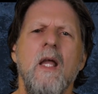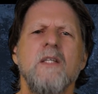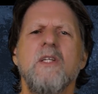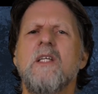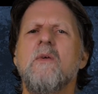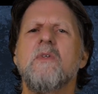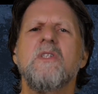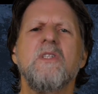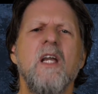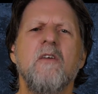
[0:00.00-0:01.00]
It says he was
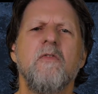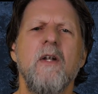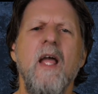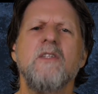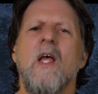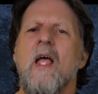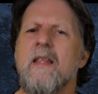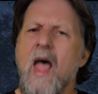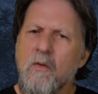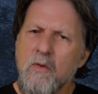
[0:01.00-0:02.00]
sick for days, and that